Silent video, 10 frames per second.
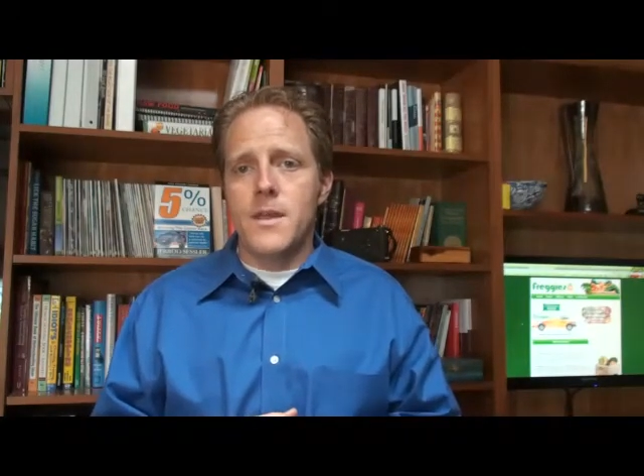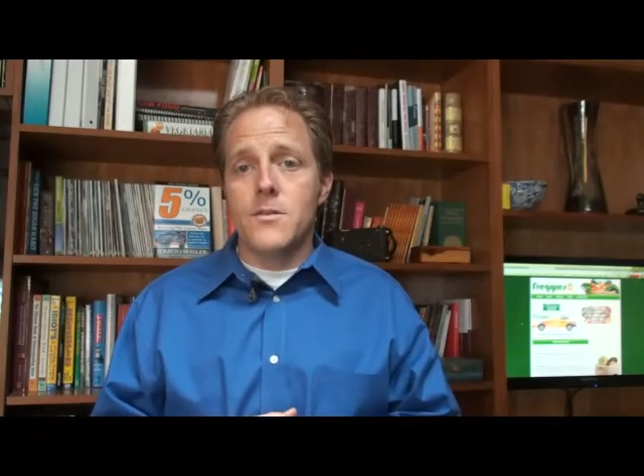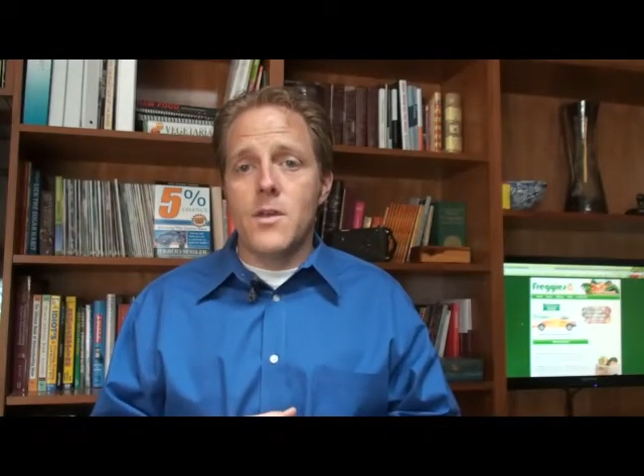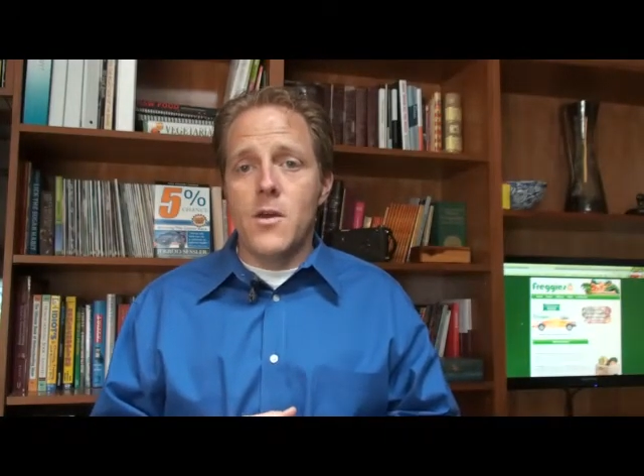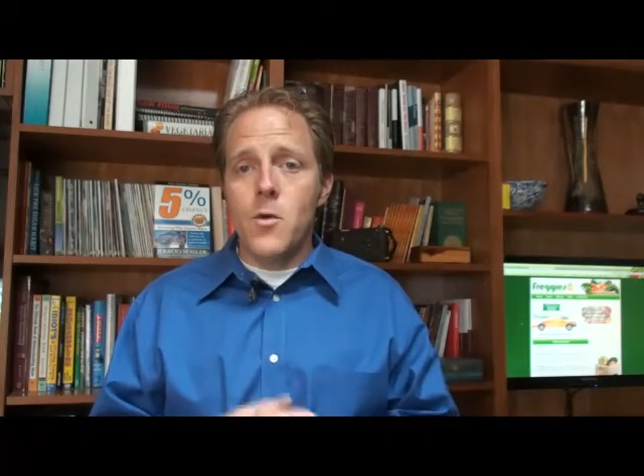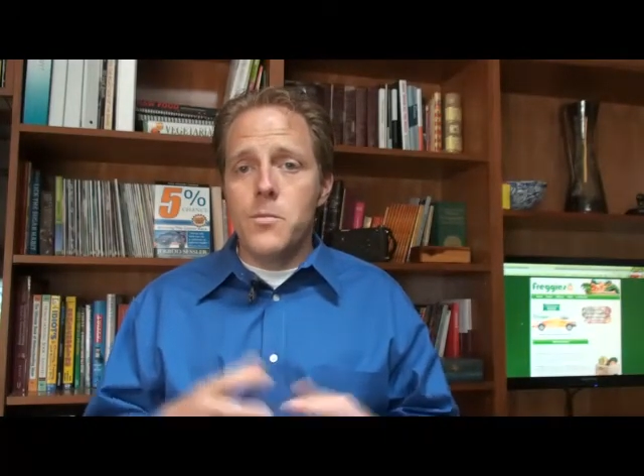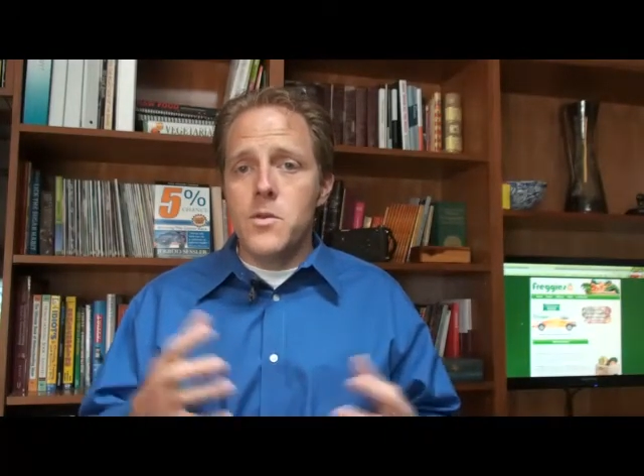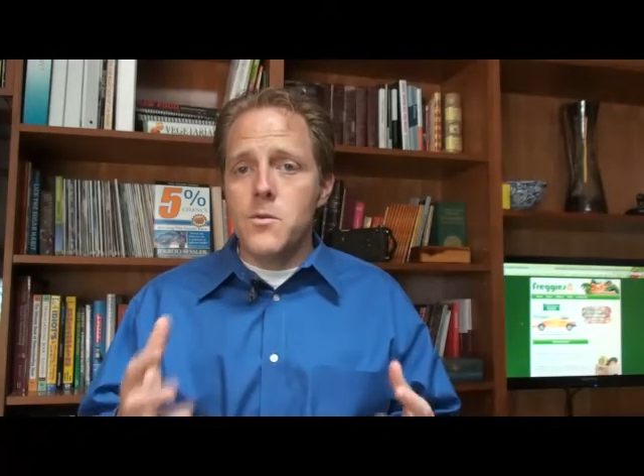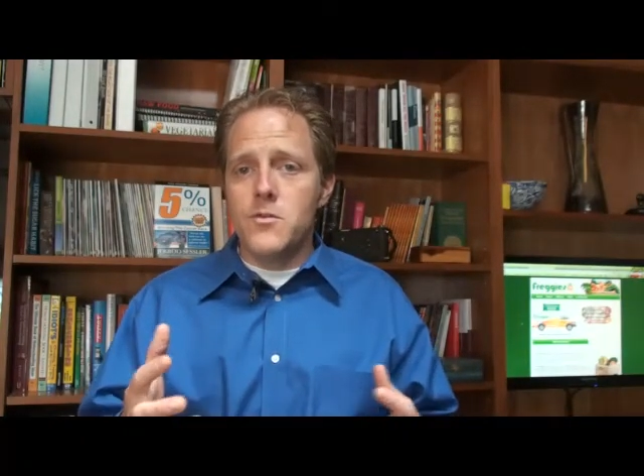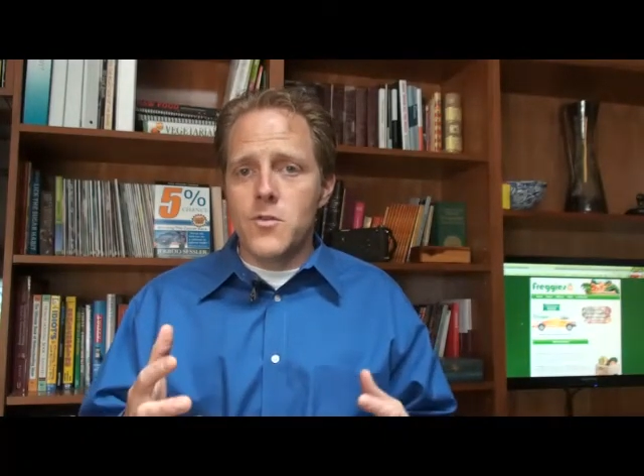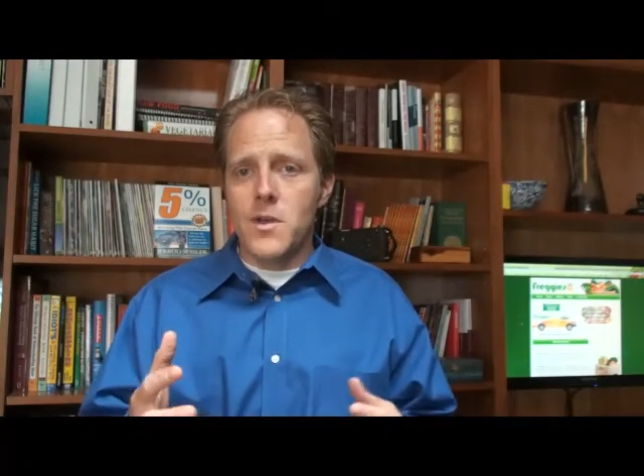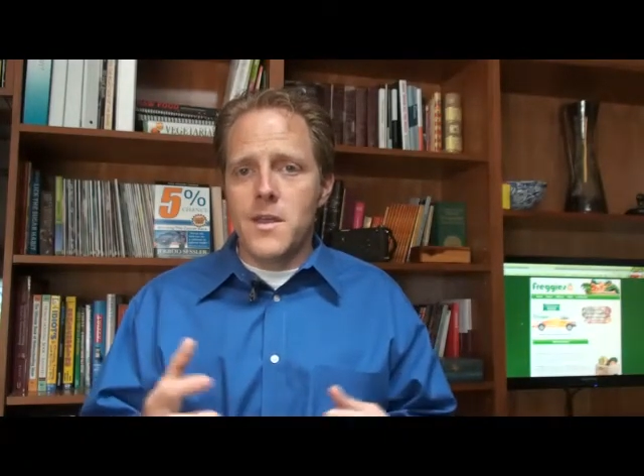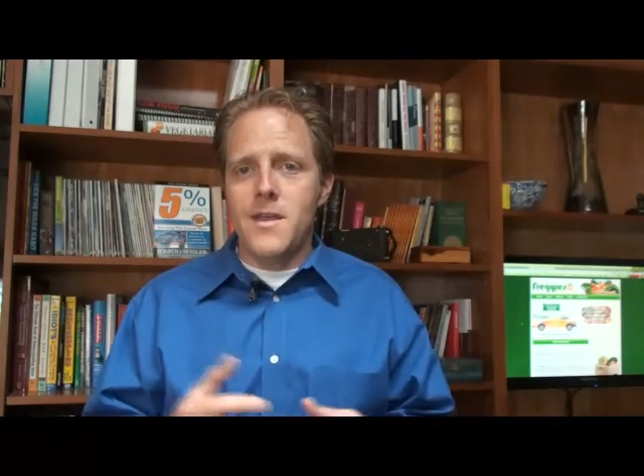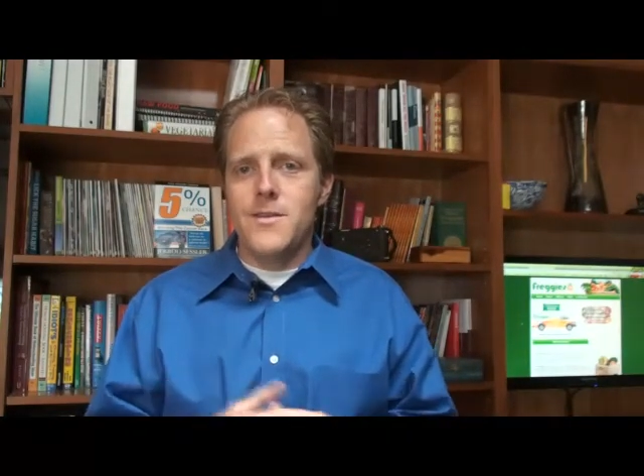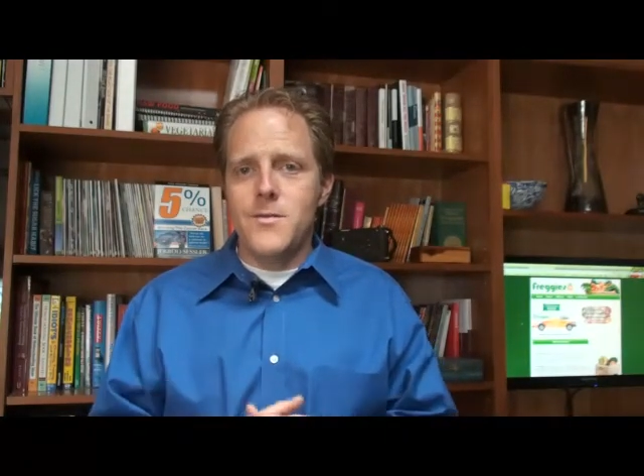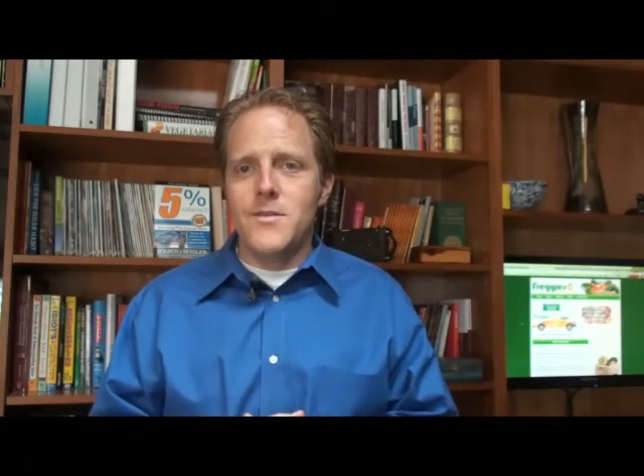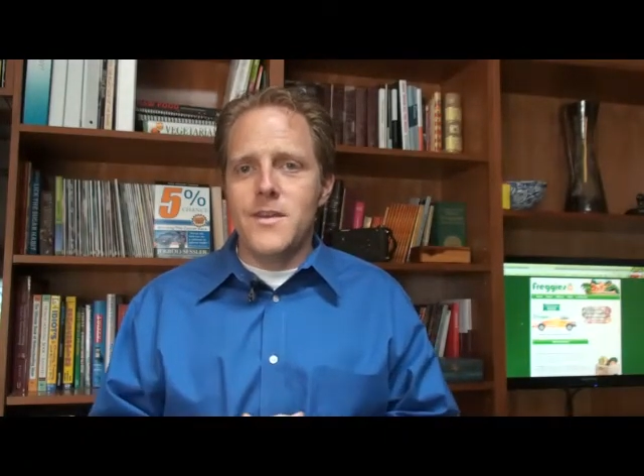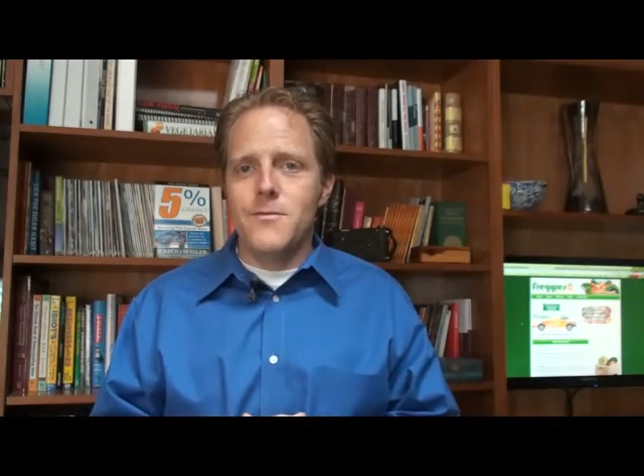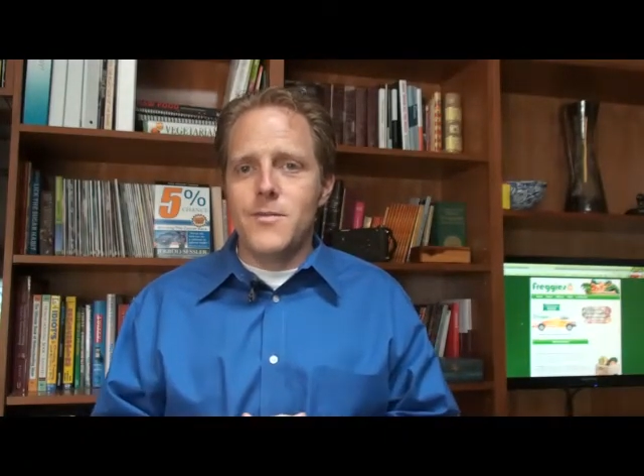So I hope you enjoy using